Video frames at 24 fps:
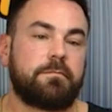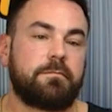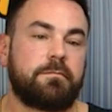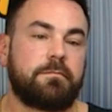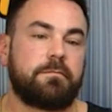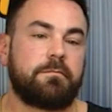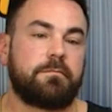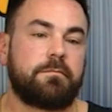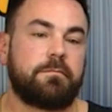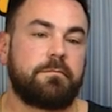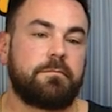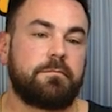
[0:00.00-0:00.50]

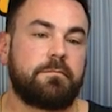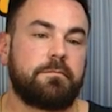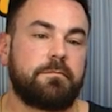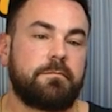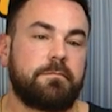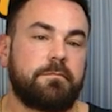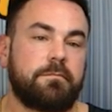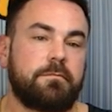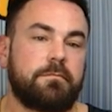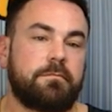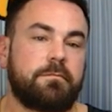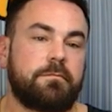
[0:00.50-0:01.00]

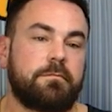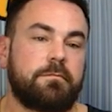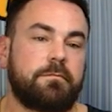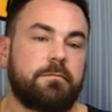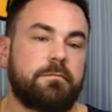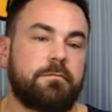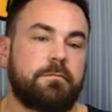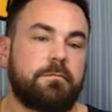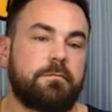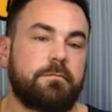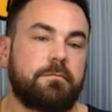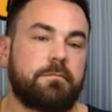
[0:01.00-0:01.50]

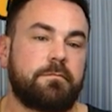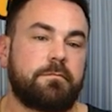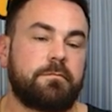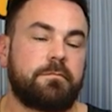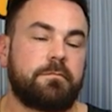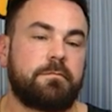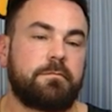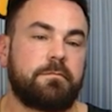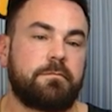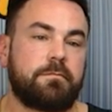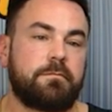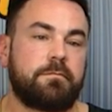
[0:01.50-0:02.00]

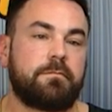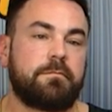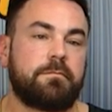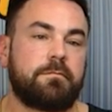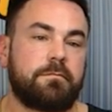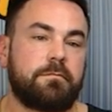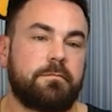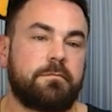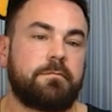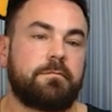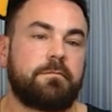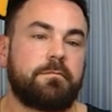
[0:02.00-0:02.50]

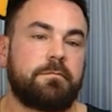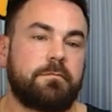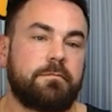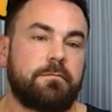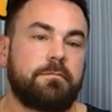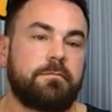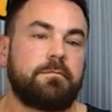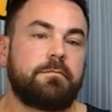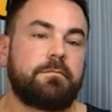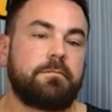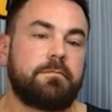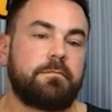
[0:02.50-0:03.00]

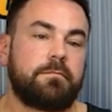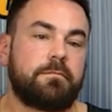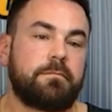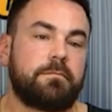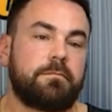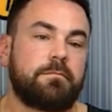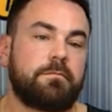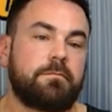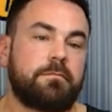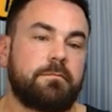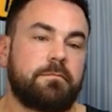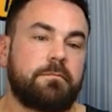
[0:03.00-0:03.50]

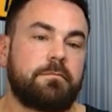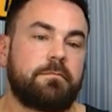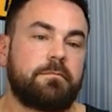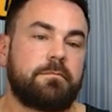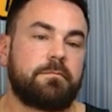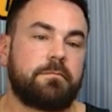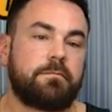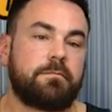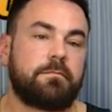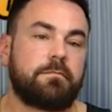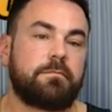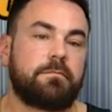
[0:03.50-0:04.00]

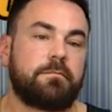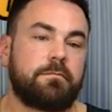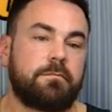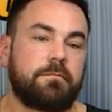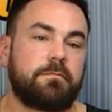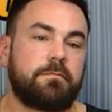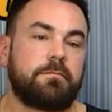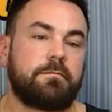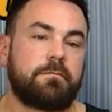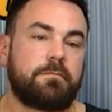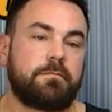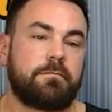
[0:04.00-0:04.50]

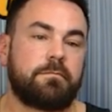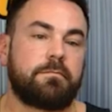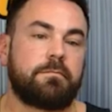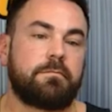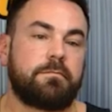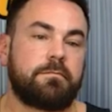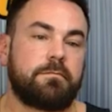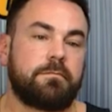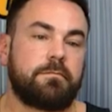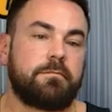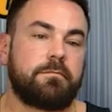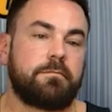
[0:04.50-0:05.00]

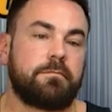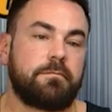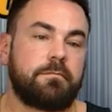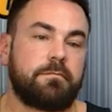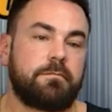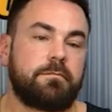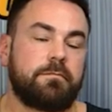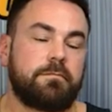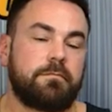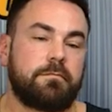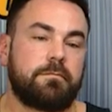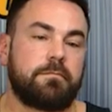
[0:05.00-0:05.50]

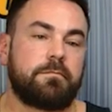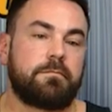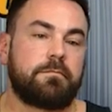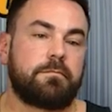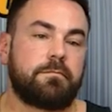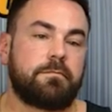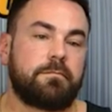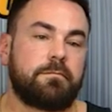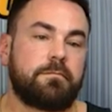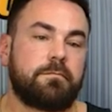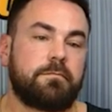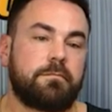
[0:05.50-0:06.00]

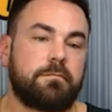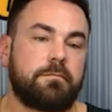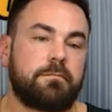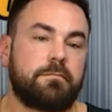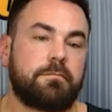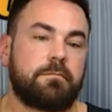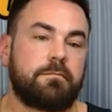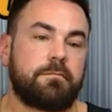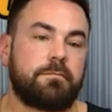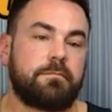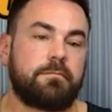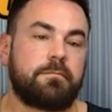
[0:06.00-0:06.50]

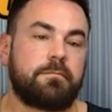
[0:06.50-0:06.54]
This person isn't speaking.